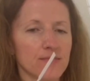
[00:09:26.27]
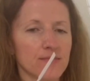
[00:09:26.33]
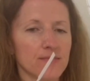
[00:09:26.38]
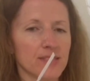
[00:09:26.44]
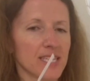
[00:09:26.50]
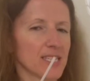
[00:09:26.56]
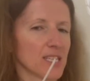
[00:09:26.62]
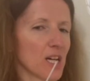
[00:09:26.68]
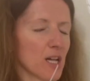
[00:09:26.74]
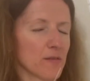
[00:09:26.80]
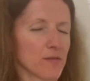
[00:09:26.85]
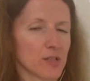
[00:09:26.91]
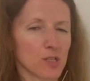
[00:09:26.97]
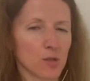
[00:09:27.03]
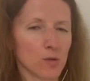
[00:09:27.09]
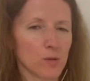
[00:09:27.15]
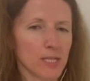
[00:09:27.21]
It's kind of
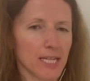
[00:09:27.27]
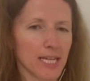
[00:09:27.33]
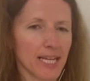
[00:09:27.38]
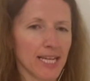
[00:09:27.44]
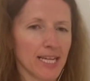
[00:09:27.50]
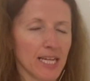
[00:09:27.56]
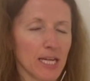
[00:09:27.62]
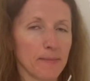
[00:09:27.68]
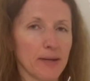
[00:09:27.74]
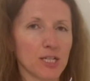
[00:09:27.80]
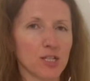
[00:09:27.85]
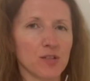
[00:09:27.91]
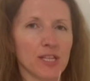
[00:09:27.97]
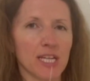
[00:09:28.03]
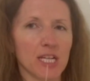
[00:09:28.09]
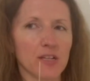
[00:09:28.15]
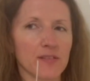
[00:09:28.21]
salty, it makes you
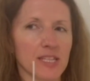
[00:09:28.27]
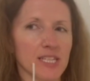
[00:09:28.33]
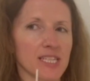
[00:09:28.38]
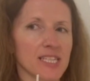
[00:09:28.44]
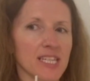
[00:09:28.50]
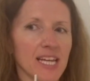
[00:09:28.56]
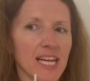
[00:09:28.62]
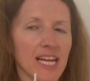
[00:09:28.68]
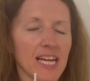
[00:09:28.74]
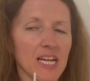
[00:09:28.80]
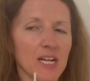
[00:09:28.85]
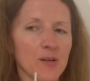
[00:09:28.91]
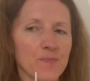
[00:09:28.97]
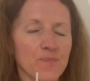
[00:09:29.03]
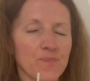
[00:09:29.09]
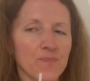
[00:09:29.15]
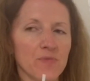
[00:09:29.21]
think of the sea,
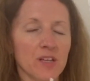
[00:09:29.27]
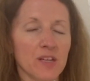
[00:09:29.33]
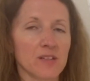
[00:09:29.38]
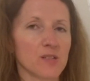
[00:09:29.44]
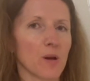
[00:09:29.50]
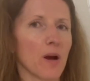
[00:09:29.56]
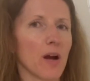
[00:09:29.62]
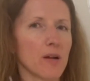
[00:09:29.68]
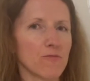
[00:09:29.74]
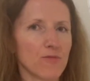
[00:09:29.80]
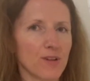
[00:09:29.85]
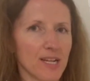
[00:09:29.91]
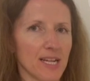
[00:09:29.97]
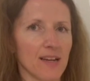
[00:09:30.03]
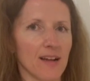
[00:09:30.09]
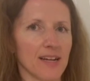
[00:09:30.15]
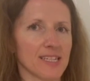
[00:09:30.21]
so I really
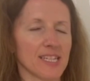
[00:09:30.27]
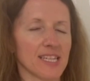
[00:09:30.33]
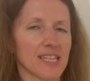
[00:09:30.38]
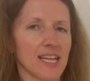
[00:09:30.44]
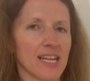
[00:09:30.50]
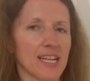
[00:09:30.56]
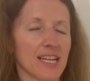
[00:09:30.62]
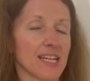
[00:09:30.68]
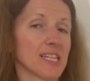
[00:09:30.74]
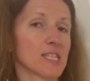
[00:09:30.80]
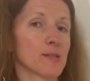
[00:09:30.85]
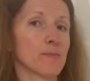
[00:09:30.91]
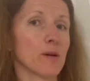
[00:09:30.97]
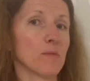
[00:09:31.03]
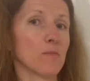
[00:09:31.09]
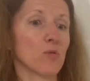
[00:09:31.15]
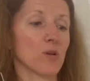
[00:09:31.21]
liked it then, and it
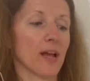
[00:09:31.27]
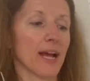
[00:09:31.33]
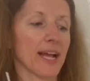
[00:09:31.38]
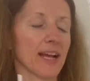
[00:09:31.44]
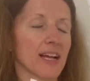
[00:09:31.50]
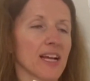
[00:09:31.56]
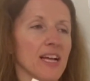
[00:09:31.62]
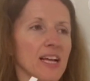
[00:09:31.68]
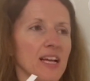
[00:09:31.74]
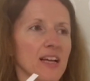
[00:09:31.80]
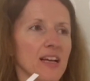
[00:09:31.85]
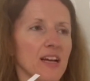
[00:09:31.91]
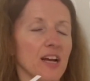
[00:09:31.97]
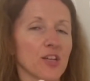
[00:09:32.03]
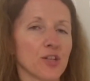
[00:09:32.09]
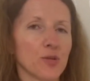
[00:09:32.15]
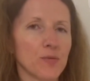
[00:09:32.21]
smelled more like
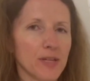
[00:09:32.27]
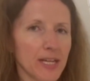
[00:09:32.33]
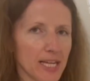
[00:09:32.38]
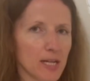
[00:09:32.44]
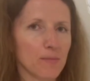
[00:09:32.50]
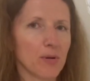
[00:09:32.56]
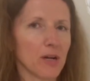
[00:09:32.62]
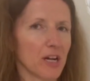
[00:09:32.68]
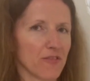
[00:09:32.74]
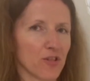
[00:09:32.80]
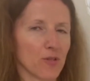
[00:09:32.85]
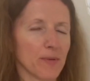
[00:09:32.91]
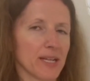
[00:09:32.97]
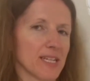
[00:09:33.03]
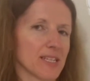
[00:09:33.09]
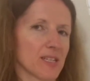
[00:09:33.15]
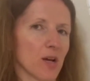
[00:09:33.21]
a unique perfume
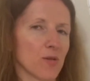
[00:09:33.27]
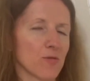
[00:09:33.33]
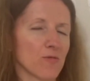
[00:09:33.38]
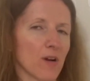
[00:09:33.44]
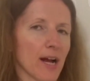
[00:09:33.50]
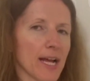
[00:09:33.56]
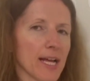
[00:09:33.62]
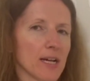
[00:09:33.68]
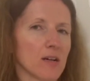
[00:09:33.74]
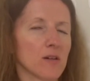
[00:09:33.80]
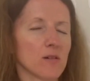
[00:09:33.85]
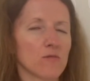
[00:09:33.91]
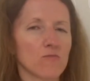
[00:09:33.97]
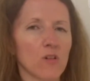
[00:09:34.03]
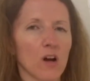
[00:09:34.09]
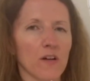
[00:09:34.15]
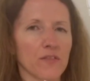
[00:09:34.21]
in its own right
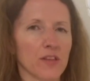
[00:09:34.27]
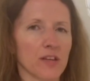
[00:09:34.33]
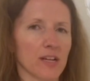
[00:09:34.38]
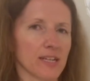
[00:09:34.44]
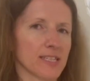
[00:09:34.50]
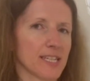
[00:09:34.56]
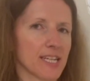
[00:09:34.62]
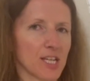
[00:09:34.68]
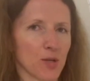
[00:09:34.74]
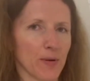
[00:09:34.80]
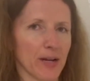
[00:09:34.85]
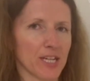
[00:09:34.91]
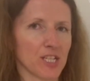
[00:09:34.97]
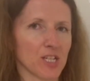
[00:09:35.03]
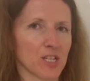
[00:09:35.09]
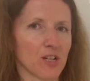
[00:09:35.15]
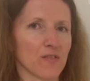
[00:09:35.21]
rather than a
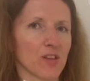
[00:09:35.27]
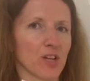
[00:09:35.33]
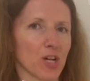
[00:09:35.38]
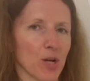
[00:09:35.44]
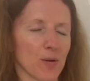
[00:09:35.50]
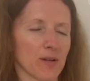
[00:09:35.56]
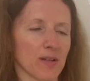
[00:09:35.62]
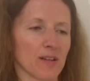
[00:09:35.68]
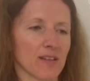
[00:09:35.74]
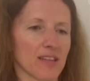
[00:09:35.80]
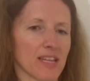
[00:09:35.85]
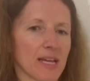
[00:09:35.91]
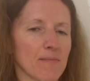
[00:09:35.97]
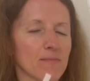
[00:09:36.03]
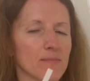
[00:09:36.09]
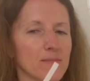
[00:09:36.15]
continuation of the coconut theme.